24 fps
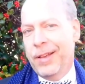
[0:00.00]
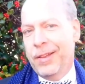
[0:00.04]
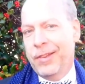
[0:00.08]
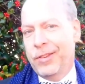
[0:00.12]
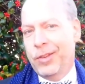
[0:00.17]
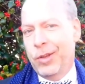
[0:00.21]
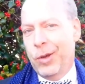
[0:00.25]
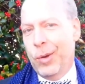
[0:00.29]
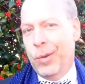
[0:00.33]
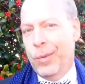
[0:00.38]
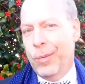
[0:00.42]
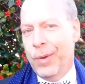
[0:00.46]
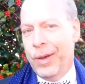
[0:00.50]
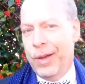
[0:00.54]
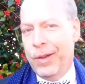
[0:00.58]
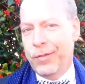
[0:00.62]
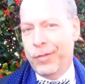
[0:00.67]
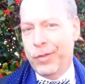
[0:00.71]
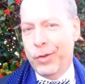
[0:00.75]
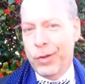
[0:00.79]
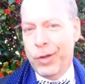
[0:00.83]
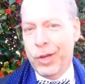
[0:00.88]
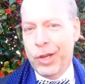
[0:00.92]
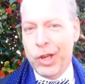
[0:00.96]
So
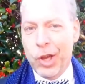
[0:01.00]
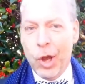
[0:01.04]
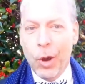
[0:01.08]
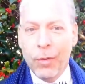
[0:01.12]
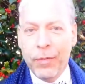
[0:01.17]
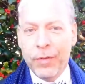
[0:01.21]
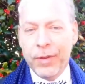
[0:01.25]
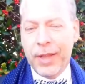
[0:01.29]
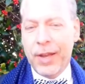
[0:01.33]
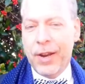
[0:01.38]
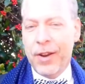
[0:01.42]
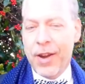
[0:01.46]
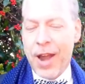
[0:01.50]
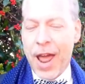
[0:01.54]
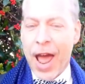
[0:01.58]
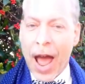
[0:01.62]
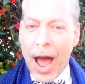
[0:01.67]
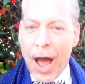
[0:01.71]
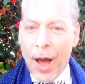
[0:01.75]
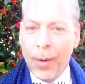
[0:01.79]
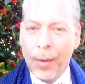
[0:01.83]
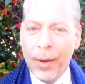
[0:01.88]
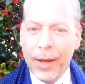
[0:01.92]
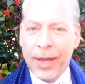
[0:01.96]
if you could go over there
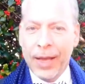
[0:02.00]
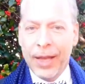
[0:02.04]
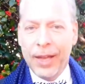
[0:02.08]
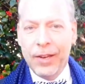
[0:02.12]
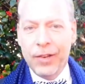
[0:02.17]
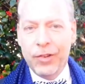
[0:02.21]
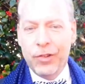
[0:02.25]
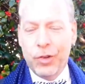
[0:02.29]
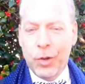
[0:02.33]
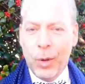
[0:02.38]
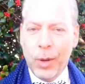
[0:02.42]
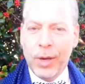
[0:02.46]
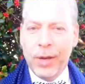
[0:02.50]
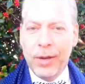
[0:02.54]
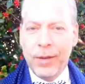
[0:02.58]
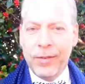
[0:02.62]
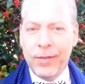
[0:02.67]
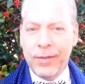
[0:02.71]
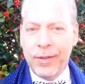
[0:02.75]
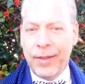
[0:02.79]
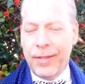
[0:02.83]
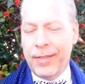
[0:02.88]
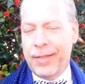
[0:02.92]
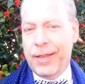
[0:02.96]
now and join
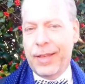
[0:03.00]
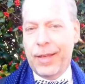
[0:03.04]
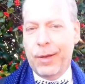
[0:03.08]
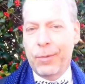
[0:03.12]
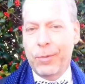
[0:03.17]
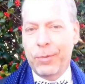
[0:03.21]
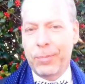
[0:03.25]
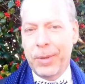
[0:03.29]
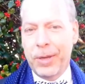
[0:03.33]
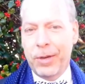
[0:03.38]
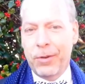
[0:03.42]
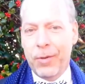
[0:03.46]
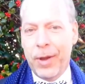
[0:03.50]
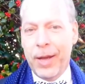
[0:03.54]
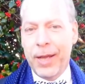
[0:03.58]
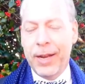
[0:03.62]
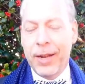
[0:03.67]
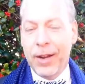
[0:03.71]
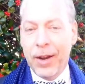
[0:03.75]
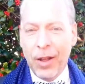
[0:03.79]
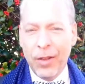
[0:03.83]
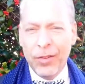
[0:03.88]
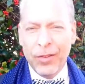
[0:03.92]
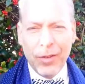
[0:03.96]
us, I think that would be
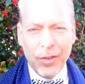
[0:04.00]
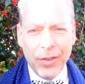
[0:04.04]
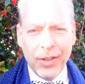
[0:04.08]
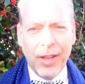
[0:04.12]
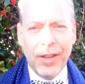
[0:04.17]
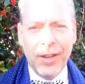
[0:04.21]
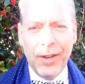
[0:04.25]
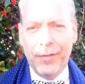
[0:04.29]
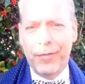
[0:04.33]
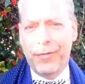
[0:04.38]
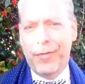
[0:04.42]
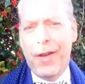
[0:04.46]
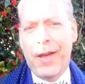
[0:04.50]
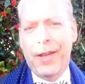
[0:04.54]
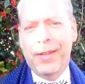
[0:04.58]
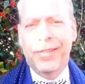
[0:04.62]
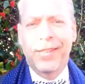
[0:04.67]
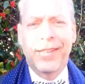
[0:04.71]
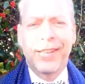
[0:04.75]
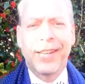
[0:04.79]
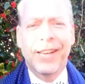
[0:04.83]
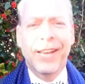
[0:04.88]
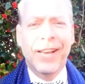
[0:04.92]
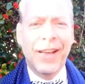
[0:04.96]
great. And also tell your
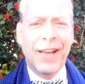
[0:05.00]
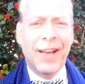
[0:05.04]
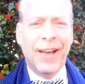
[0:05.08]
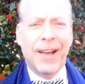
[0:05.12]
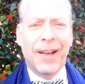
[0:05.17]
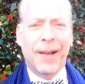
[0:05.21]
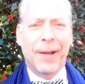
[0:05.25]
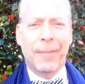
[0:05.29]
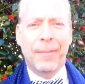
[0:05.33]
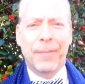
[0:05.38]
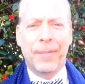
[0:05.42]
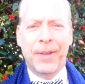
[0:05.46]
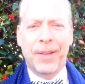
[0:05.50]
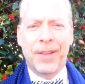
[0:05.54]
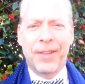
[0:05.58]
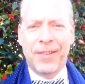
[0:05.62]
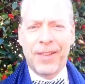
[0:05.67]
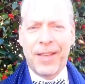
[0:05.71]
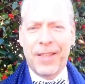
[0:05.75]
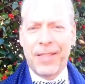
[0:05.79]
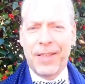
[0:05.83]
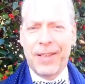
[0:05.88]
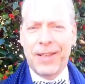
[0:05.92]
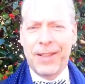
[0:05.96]
friends, um,
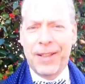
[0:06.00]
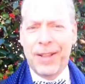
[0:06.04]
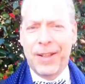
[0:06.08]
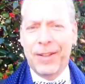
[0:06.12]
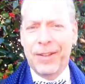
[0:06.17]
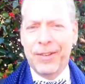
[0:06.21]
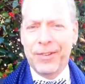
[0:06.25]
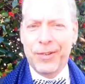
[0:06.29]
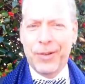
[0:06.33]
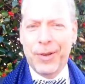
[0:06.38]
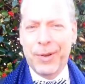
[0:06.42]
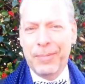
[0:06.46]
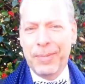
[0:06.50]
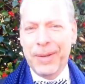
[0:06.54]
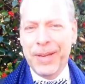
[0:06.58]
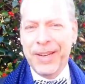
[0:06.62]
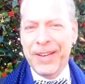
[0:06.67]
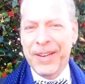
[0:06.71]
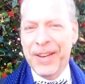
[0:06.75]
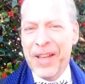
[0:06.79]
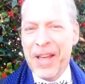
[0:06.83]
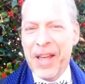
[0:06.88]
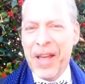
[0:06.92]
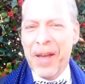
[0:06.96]
because I think they'll enjoy
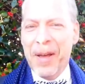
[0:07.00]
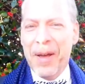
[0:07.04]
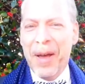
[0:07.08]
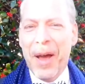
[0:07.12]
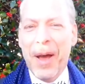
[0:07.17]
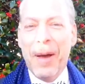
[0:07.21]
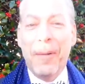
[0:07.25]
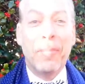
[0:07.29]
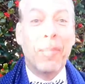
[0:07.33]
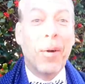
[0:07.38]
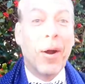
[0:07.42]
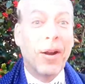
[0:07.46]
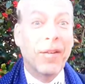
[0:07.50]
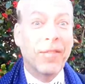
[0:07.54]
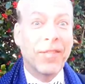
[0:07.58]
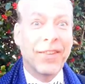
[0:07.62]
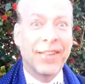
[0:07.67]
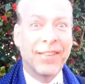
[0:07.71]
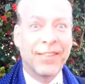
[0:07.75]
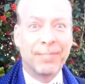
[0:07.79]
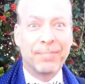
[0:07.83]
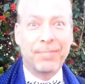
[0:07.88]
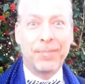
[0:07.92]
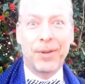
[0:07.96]
being uh, part of
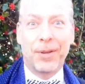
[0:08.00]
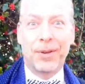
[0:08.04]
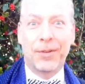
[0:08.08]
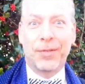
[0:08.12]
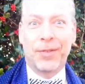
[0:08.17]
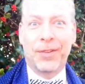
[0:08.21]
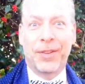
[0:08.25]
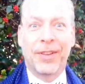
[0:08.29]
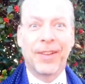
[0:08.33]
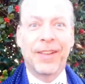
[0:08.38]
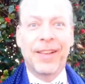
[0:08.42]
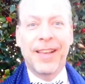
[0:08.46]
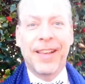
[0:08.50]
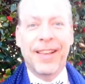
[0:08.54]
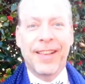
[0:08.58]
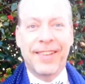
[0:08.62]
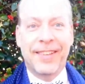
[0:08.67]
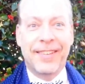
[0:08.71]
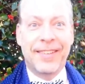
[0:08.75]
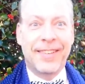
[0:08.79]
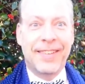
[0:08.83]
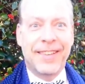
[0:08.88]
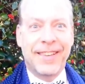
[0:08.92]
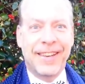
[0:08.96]
this beautiful
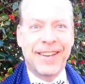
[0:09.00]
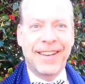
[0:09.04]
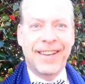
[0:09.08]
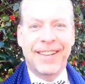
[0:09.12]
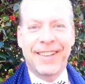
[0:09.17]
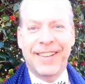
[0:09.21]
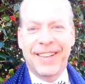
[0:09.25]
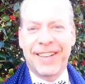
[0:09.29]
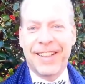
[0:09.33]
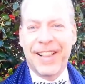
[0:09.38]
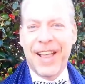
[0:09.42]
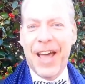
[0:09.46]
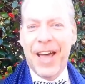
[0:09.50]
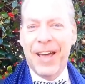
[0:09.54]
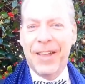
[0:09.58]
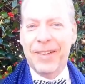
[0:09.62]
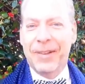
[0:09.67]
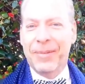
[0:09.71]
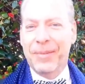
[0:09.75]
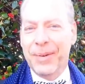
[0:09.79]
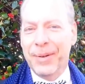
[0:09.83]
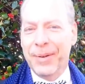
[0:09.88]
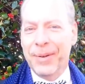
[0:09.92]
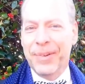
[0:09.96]
city in the cloud
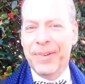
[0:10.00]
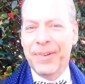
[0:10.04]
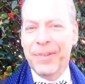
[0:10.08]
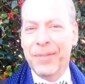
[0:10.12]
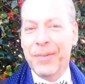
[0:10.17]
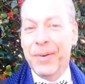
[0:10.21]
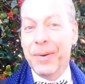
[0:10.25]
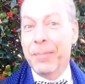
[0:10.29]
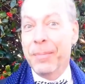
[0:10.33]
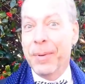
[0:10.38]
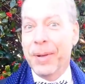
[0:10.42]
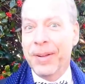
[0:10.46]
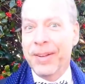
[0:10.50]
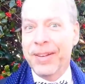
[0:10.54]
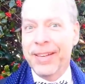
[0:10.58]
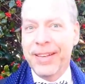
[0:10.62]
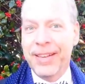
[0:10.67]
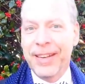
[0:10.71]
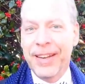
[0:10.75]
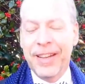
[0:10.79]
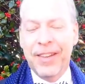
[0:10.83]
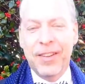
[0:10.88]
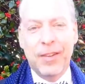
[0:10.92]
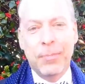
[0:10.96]
that we're, we're building.
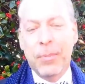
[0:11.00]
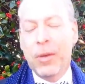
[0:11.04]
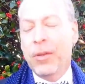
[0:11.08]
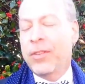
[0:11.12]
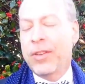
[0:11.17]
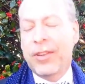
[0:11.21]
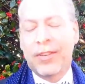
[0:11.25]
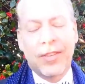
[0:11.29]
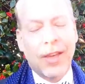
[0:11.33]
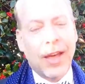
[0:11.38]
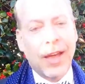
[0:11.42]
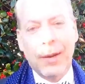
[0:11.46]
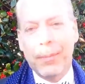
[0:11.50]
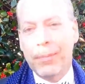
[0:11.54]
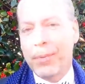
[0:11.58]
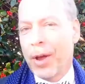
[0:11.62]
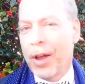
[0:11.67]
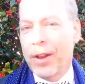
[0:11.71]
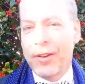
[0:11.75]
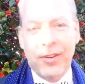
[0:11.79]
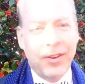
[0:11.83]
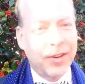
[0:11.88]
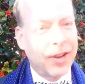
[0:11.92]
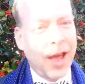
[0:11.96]
This most exciting
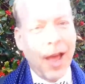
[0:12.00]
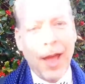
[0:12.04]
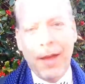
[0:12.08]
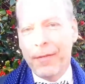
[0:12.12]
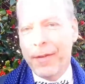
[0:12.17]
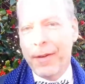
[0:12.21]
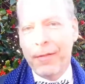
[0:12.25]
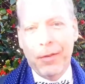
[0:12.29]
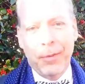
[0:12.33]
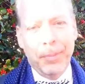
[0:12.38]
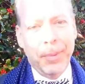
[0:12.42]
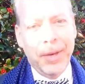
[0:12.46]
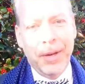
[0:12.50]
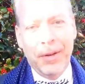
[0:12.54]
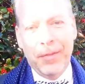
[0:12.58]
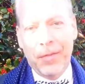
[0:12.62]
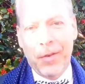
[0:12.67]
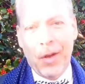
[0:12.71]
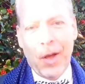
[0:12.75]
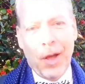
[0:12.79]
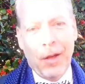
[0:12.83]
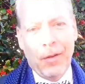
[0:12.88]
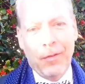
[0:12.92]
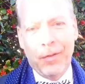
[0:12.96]
project I've ever been
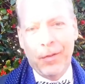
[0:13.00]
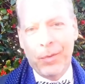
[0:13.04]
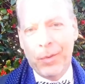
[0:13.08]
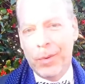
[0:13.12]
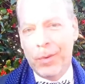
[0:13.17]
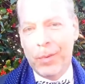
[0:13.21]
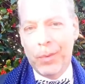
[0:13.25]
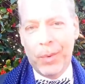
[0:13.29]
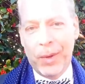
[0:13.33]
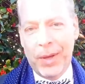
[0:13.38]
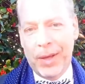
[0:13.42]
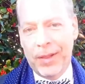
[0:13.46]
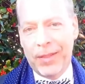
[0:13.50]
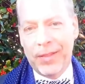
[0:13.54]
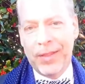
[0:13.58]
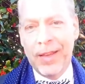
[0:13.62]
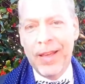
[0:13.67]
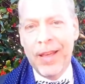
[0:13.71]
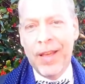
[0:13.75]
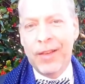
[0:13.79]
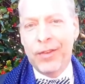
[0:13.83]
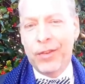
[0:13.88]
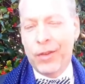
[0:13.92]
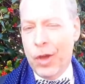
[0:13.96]
involved
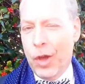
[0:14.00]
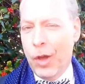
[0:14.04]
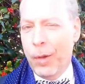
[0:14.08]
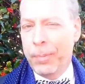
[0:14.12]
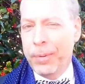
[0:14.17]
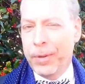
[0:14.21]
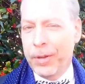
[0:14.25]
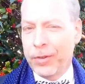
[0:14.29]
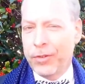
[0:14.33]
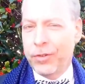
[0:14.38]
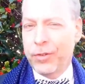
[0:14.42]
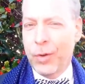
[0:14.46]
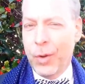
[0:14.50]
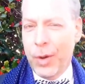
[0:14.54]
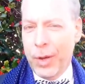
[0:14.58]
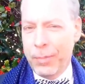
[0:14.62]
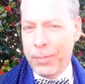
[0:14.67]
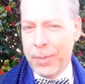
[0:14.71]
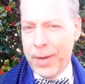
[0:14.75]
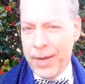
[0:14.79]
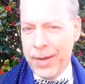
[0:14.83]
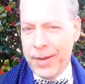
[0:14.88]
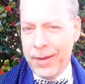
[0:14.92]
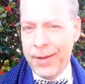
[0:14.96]
with. So I hope you'll
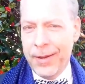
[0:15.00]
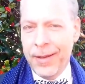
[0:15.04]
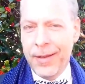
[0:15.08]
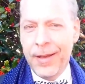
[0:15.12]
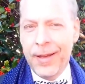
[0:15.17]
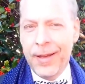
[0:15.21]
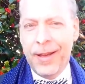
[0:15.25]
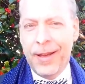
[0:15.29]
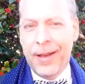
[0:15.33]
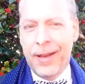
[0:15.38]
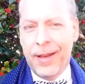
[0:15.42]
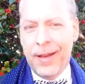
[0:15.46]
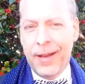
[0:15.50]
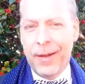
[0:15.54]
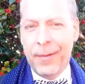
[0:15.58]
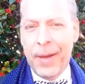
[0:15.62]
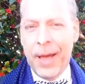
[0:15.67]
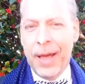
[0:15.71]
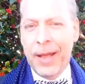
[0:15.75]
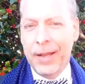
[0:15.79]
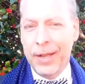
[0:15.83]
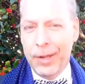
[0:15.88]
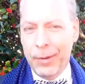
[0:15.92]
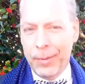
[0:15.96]
join me uh,
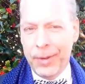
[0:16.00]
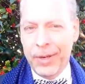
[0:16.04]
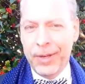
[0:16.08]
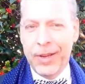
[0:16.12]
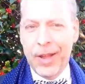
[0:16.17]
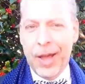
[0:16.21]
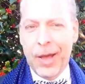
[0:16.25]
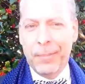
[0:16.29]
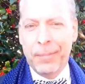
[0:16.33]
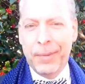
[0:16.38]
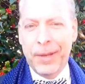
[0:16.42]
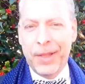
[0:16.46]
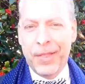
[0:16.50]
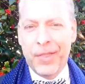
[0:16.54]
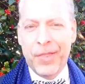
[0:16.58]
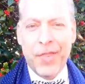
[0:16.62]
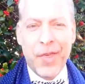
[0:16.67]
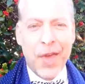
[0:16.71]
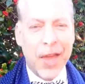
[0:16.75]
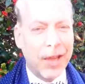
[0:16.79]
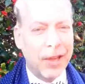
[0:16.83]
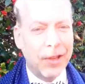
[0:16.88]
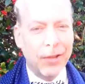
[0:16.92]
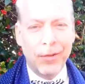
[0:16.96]
at liberty.me.
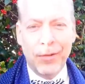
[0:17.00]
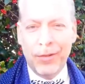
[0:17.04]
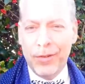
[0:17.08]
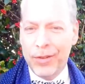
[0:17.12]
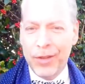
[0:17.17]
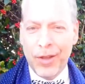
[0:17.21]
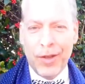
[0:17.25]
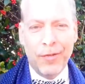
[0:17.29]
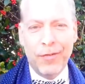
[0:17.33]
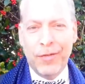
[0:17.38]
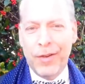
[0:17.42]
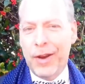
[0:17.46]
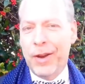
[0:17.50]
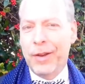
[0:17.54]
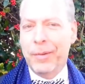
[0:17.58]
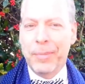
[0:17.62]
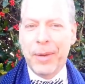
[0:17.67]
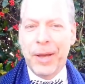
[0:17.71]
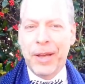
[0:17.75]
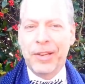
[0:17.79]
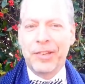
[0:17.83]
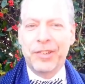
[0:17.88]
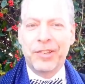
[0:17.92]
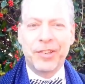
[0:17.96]
Thank you so very
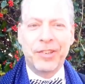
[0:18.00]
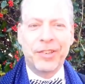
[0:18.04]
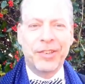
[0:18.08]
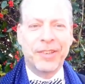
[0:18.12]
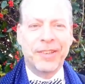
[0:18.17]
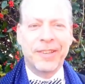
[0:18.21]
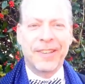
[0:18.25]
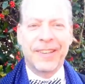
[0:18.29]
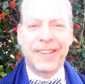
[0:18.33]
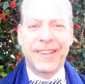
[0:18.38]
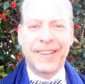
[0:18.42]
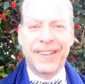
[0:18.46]
much.